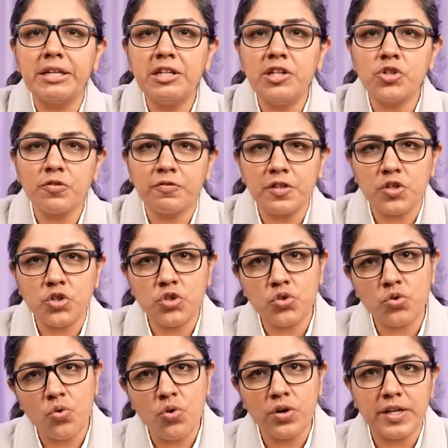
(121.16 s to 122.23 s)
each of the
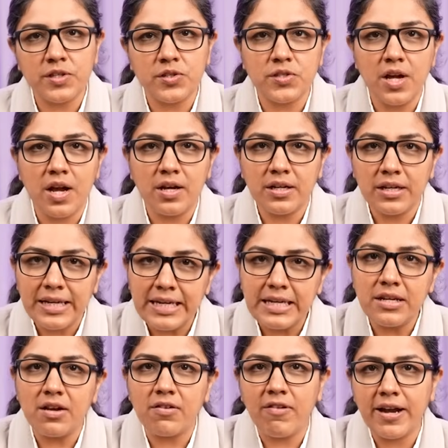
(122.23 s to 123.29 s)
stroke is done
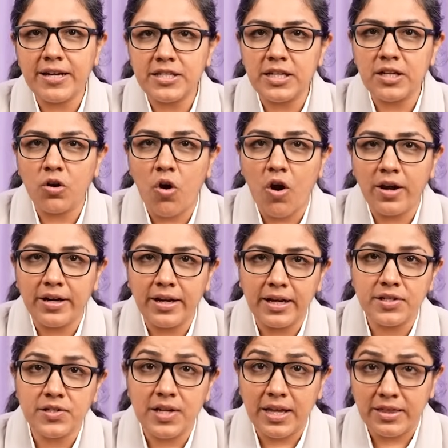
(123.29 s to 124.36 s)
in a writing
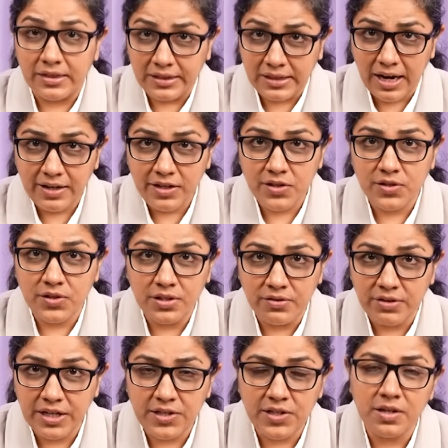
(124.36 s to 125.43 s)
context, and that is the
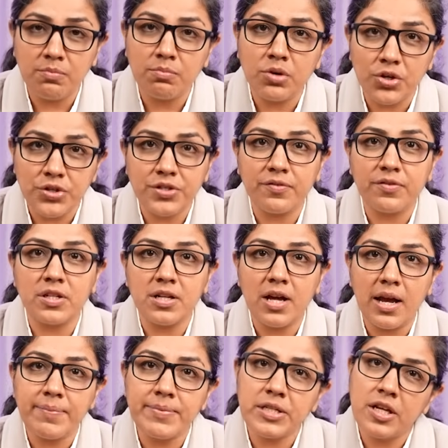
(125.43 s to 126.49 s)
reason most of the
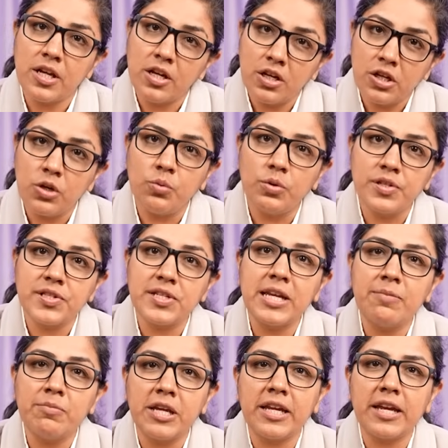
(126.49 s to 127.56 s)
times you will
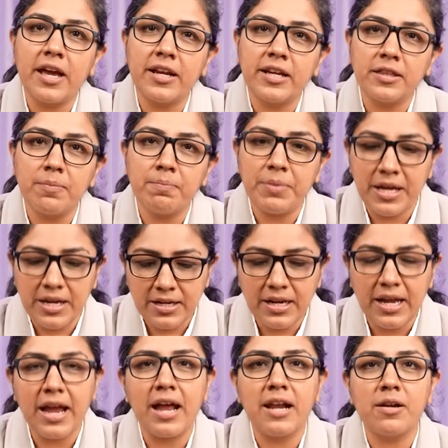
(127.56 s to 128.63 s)
see me carrying the
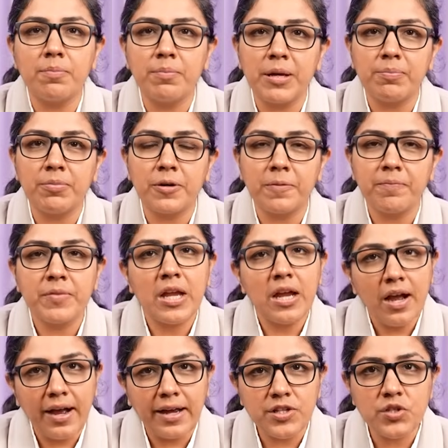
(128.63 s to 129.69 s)
pen and a paper.
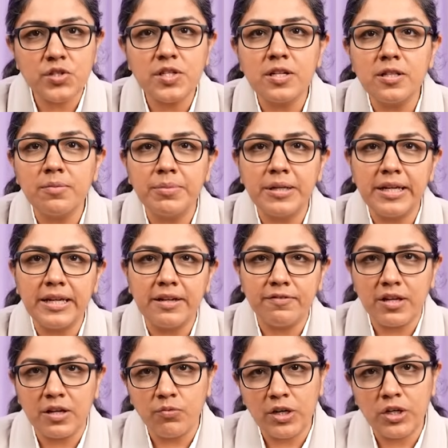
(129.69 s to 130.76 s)
I still believe
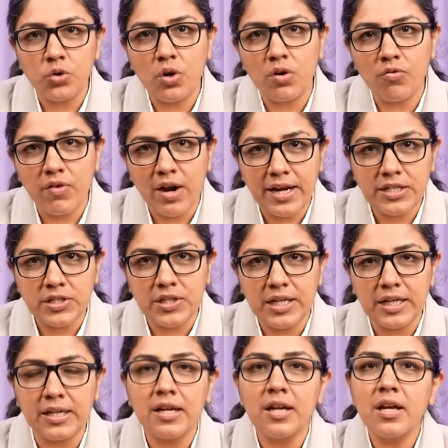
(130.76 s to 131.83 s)
that when you are
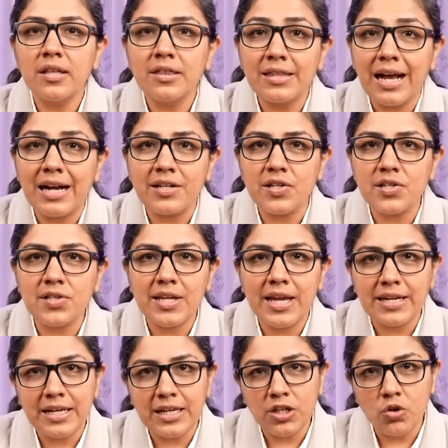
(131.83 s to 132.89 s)
writing, that is
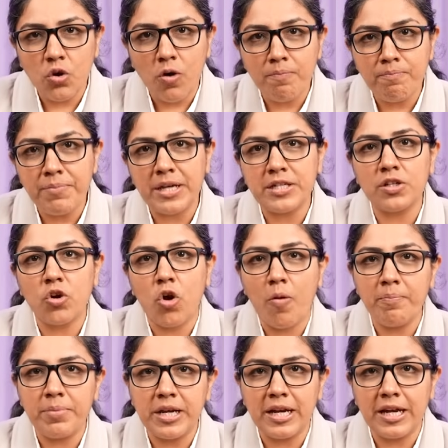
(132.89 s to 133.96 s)
getting your better
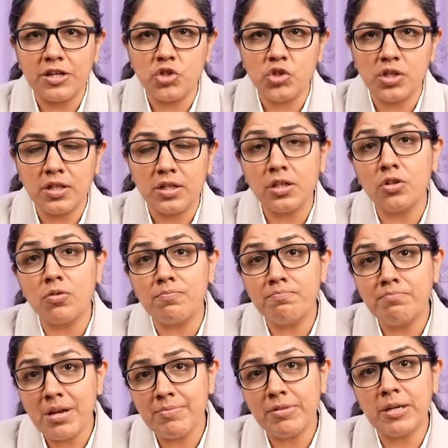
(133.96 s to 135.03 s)
comprehension, your
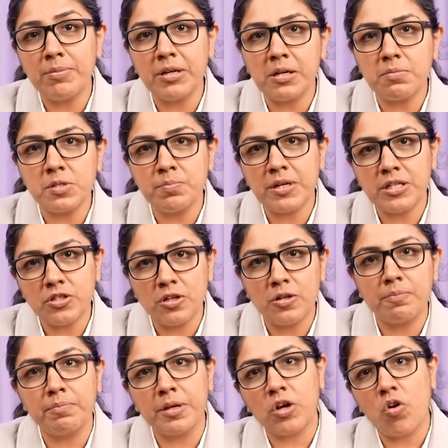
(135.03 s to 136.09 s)
memory becomes better
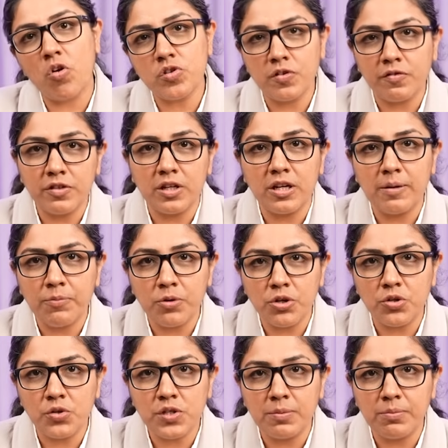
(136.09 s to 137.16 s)
because of the
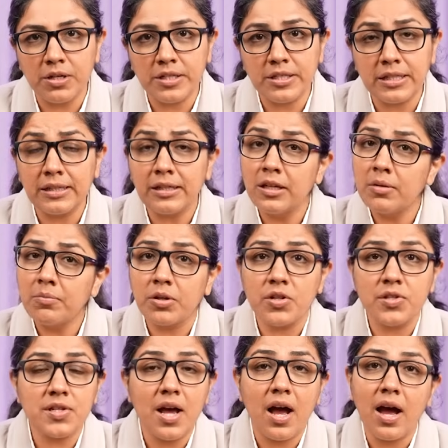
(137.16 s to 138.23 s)
reproducibility,
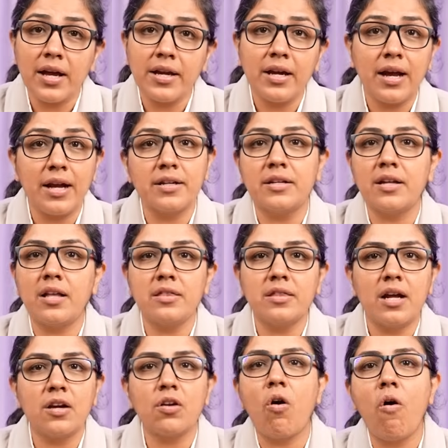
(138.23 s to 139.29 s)
because I had done
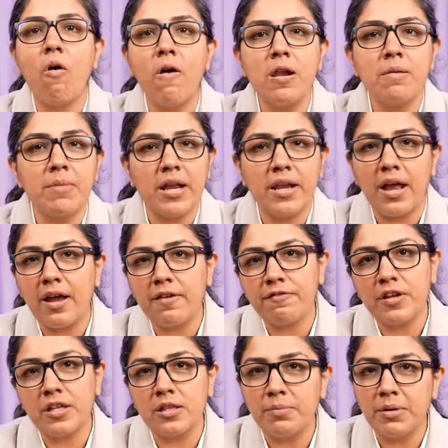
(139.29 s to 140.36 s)
that all my life
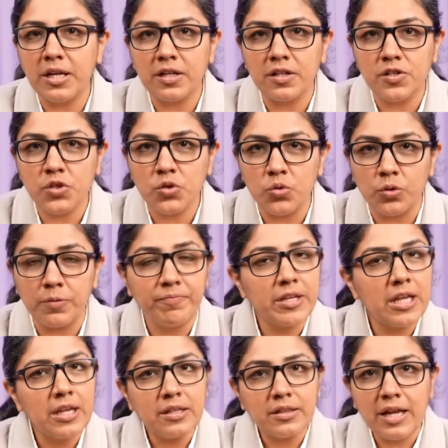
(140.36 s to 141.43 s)
in the medical school.
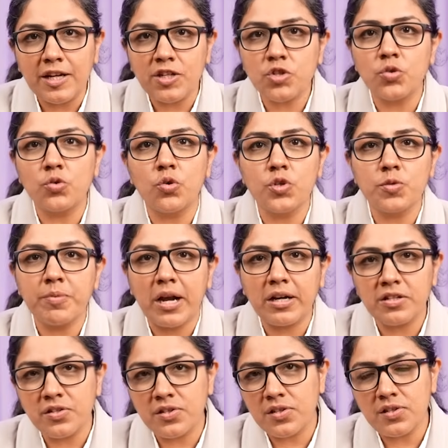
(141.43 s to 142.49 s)
Thanks to those
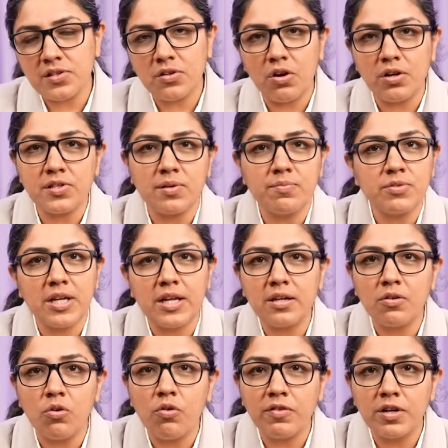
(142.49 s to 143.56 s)
practices, got some
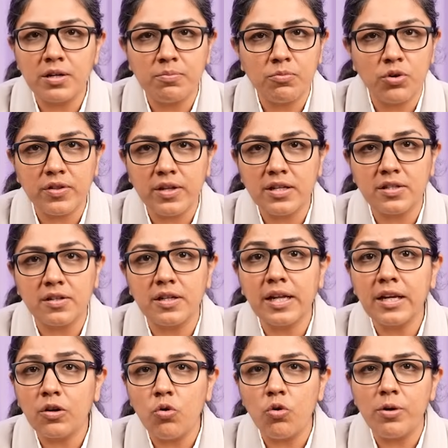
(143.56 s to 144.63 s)
10 over more than
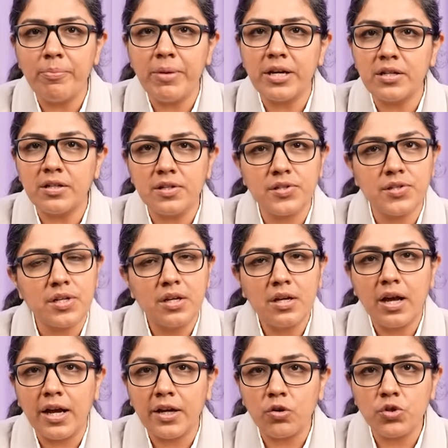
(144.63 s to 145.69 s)
13 gold medals.
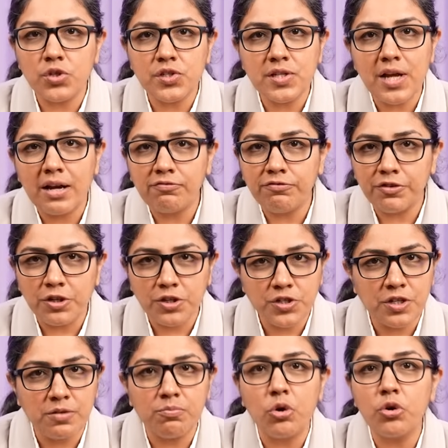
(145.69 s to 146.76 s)
I could stand first
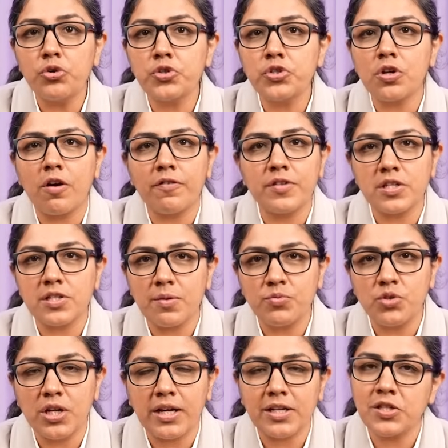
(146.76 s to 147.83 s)
in most of the
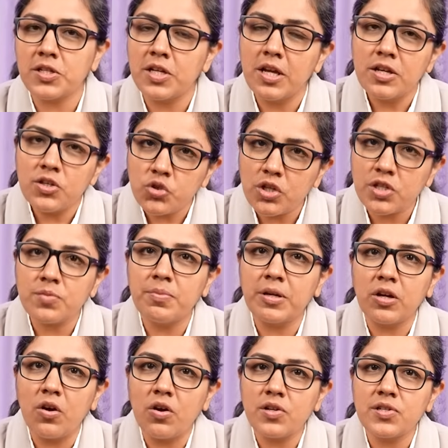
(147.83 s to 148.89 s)
subjects just
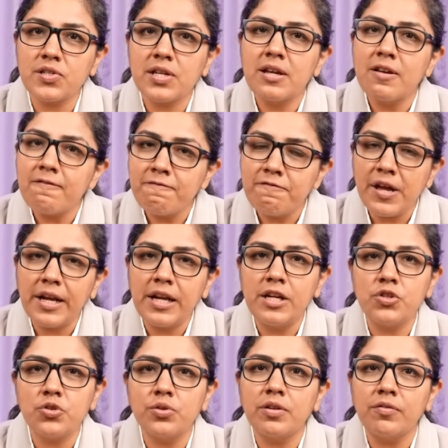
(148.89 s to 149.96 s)
because very
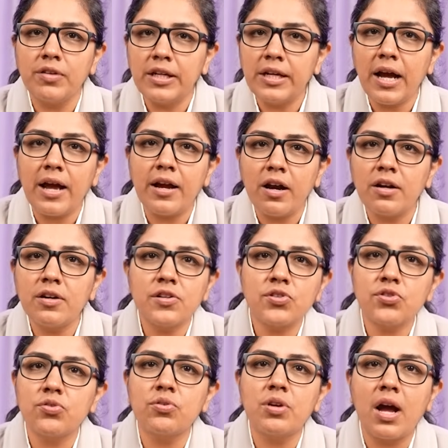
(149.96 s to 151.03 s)
intuitively I
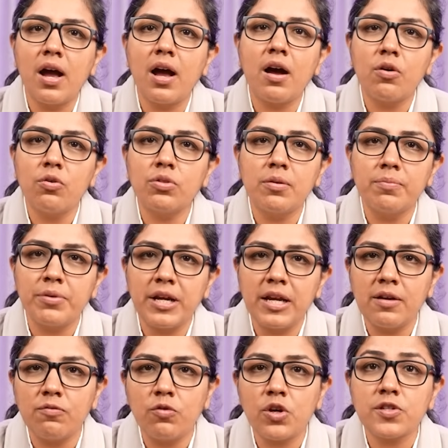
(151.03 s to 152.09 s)
understood how the
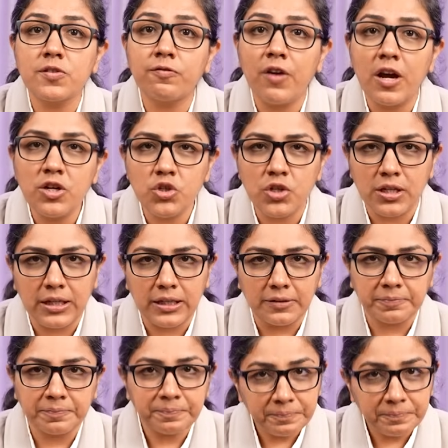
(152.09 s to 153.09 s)
brain was functioning.